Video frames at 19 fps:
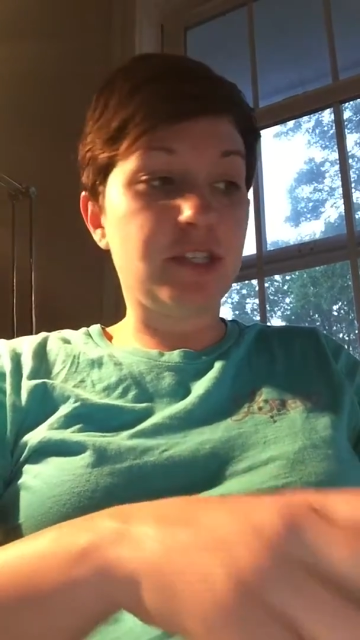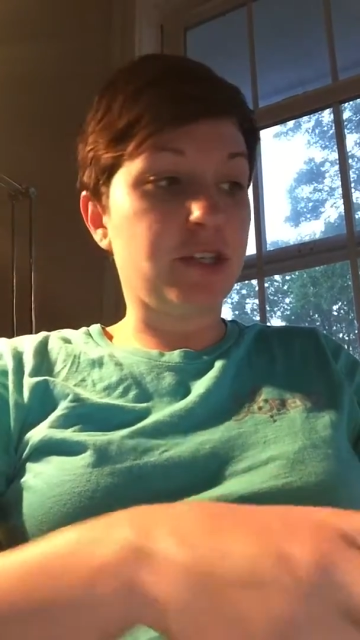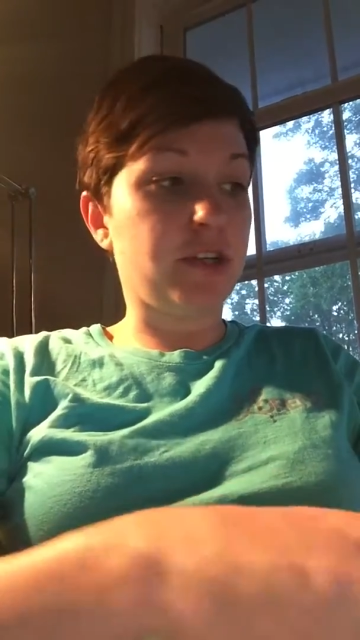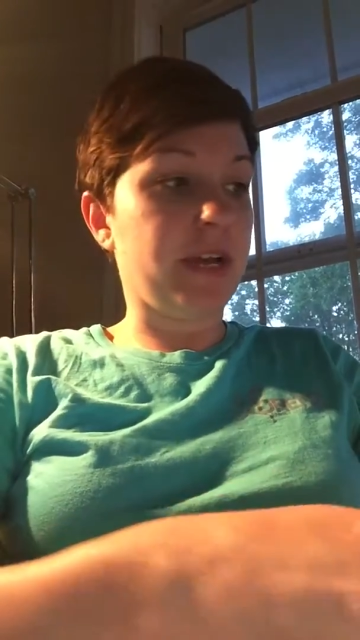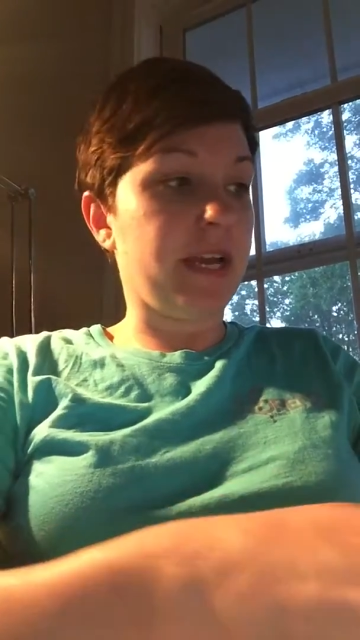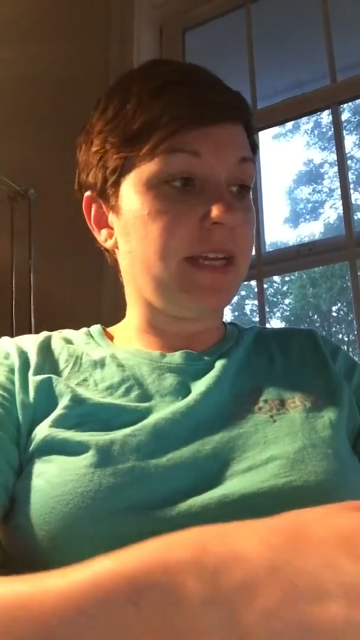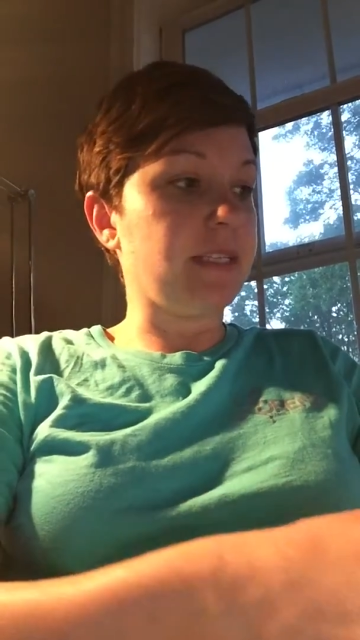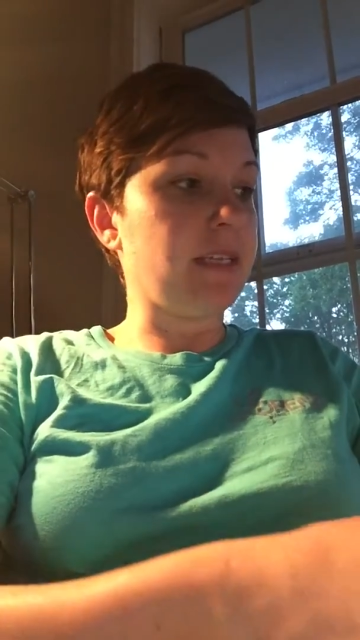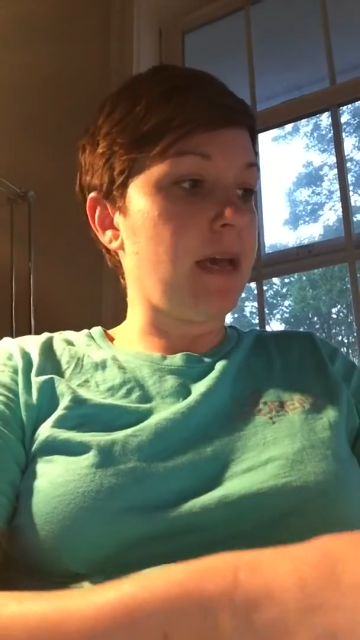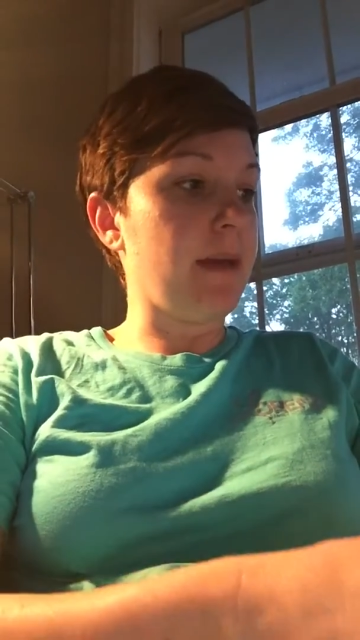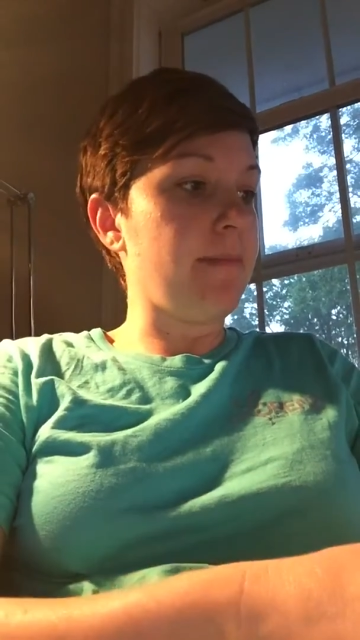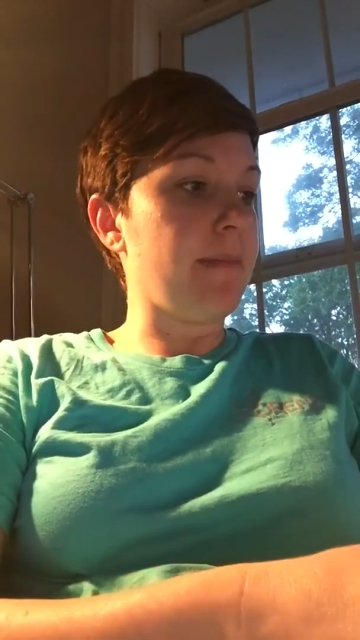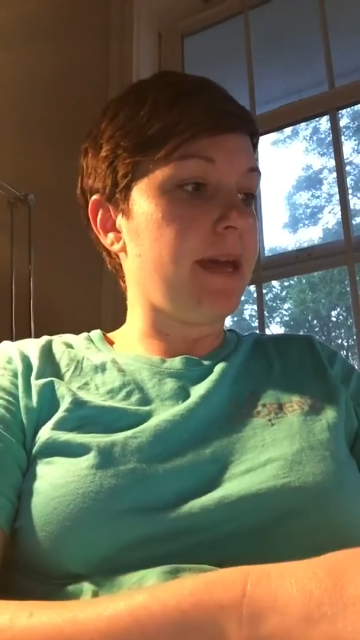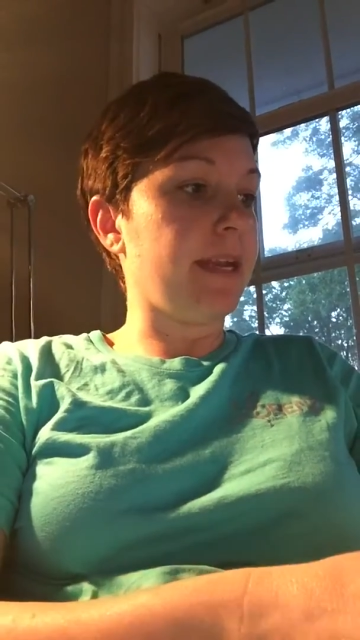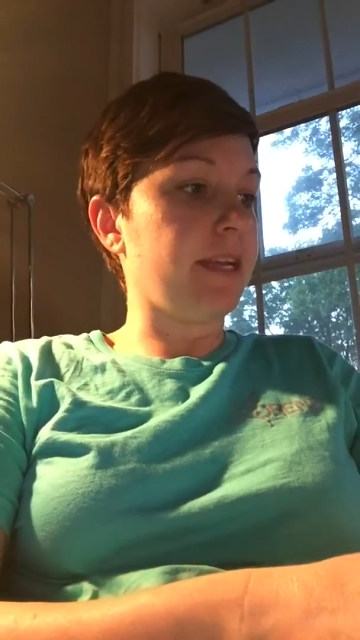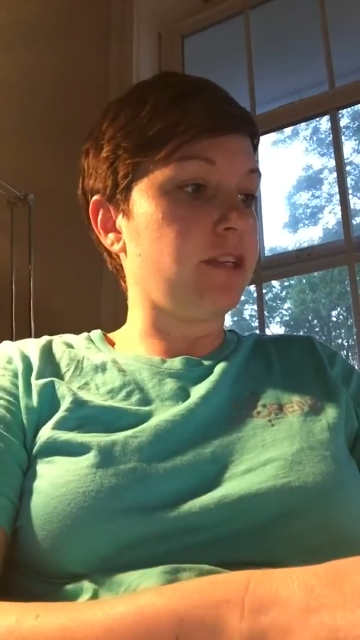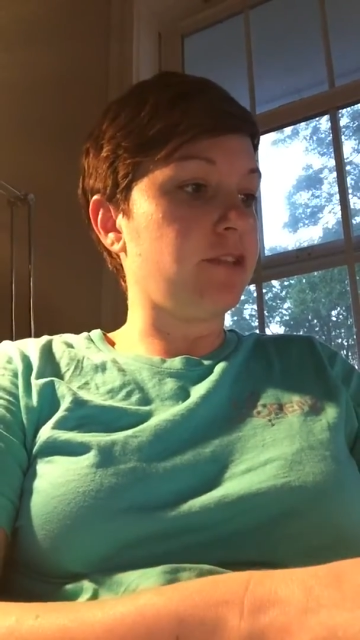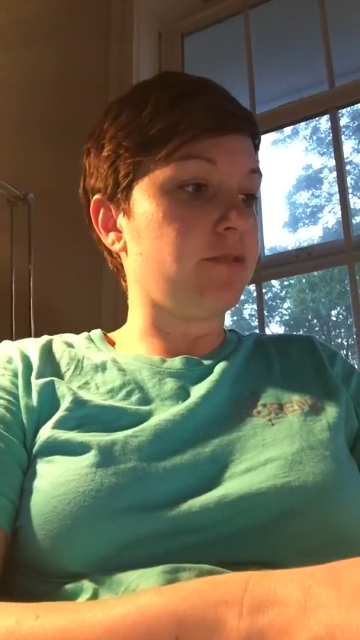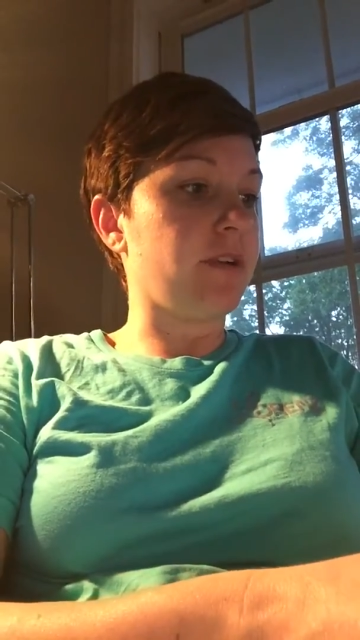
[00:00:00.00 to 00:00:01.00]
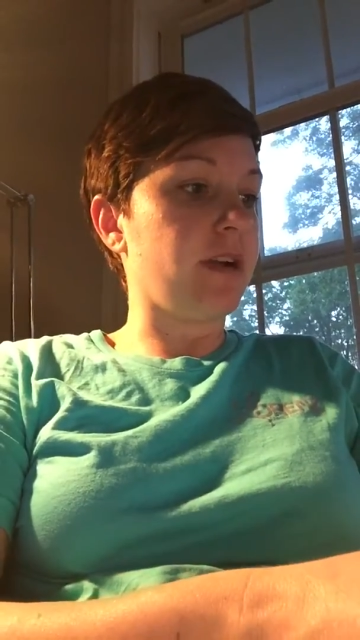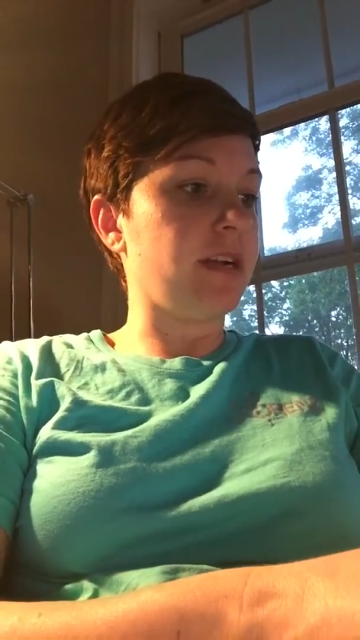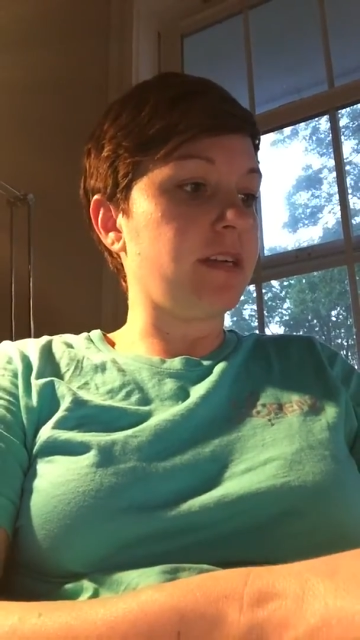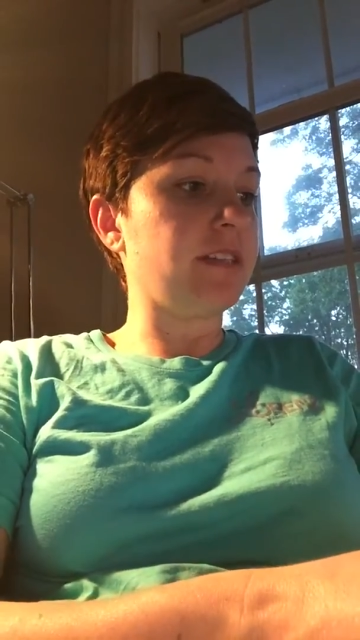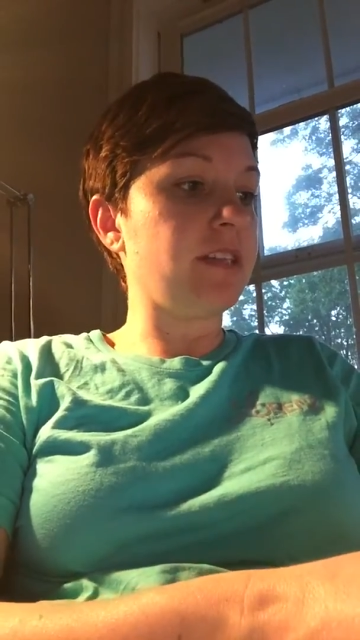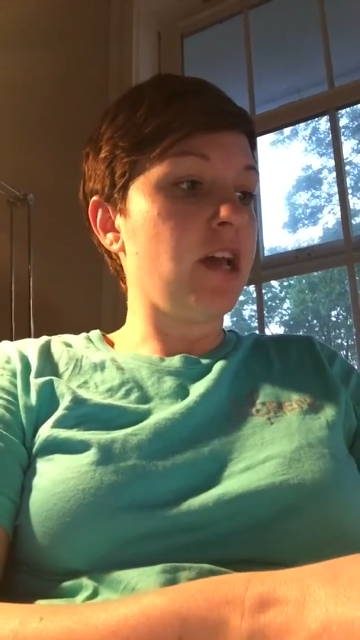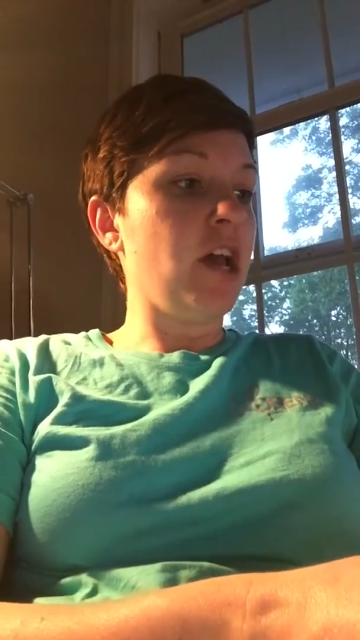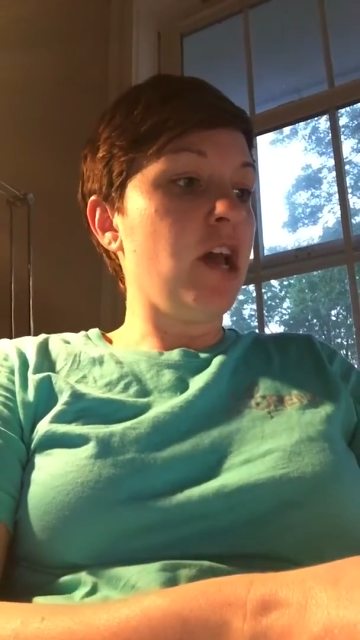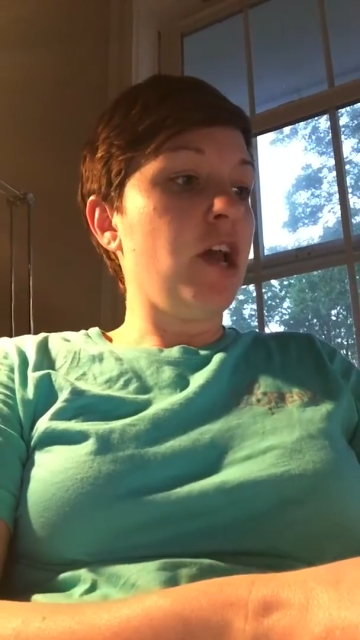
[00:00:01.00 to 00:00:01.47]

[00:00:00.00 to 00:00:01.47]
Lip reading: your antiemetic drugs.